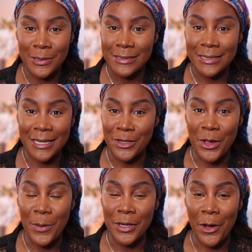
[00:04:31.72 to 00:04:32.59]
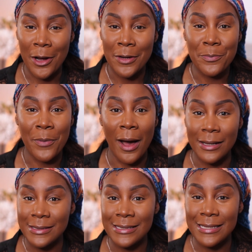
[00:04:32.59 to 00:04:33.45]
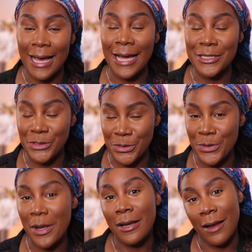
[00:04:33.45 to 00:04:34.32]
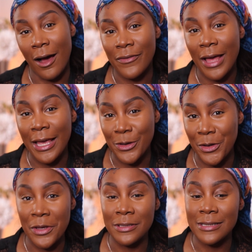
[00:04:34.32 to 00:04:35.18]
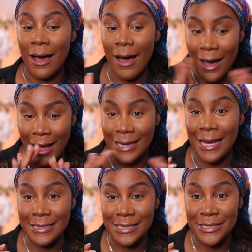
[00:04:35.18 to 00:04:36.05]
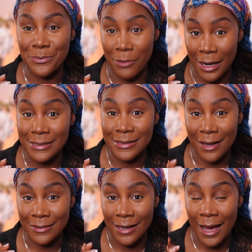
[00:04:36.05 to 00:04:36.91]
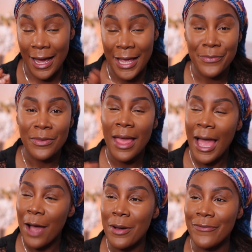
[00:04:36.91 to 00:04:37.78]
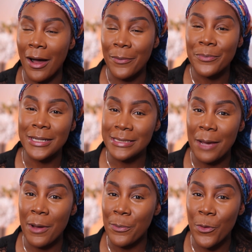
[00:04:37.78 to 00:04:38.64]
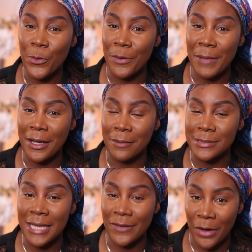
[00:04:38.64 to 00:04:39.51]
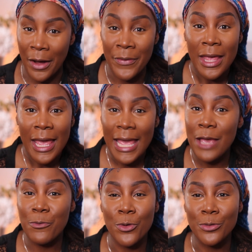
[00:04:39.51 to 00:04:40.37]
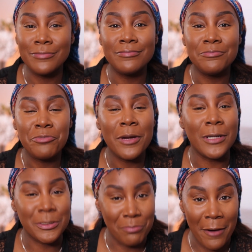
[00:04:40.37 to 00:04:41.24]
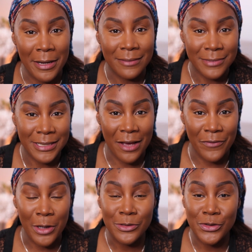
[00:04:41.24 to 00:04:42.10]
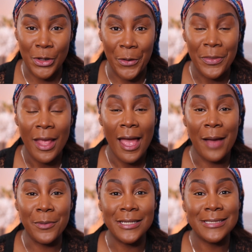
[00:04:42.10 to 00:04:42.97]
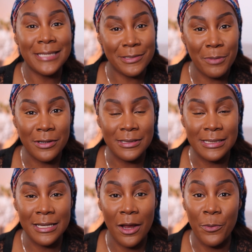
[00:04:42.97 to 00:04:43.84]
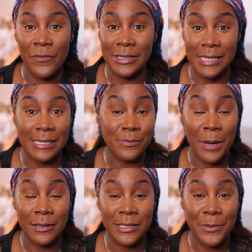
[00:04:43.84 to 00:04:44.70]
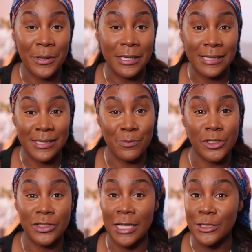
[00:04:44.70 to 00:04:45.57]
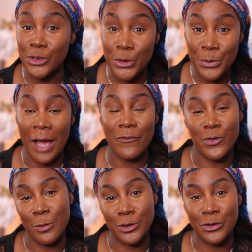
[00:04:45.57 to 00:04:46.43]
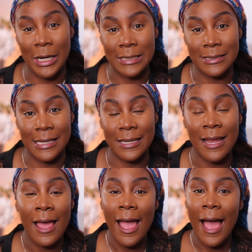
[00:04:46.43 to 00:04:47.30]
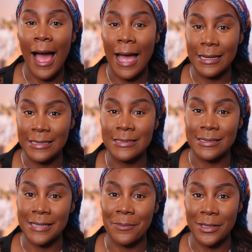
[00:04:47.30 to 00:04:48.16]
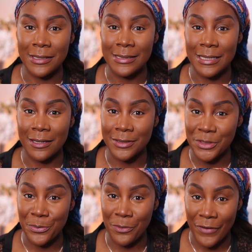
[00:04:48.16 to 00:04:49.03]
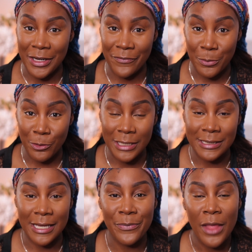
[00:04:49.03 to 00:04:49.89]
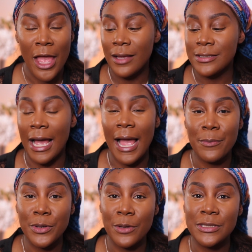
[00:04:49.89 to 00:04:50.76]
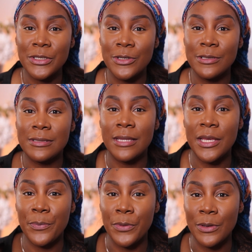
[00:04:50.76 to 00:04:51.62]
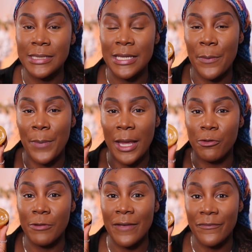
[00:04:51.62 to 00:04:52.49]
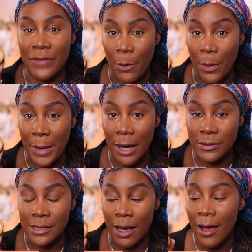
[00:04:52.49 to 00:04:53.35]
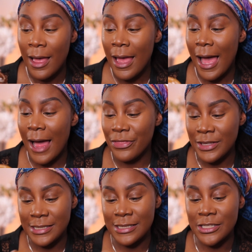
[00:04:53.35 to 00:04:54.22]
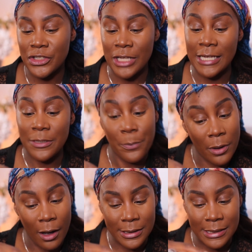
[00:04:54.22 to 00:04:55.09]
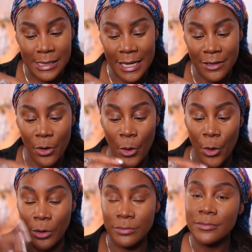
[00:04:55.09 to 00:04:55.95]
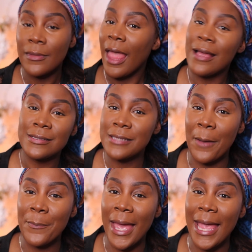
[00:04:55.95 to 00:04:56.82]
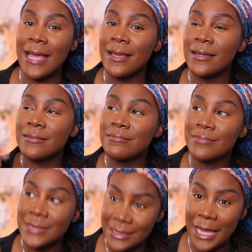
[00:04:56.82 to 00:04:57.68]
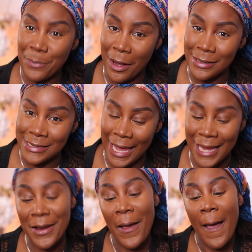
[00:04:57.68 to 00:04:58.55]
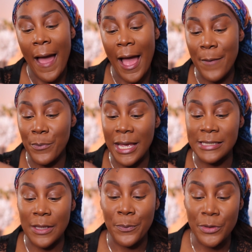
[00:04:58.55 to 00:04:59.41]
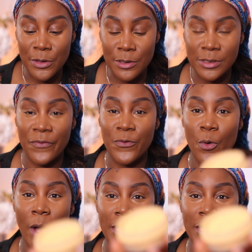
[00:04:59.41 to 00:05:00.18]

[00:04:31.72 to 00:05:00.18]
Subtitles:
skin going on, but I do love a good highlighted brightened under eye. However, by the time I put all the makeup together, it will pretty much marry together. So I'm gonna set my concealer with a setting powder because as much as I do have normal to dry skin, I need to set my concealer to prevent it from creasing. So I'm going to use the Beauty Bakery Flower Powder, and this is in the shade Plantain, or some may say plantain, but it's a beautiful